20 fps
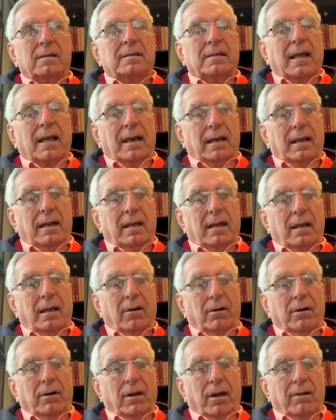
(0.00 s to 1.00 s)
Sadly,
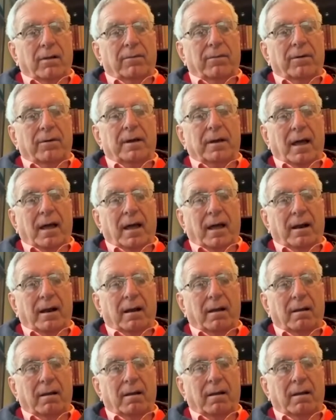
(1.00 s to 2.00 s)
he got COVID and
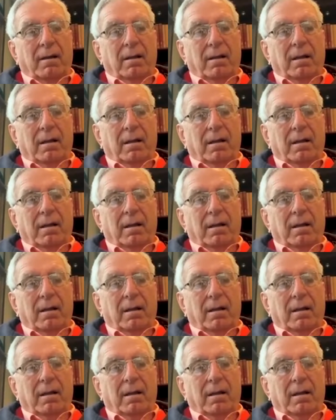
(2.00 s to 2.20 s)
died.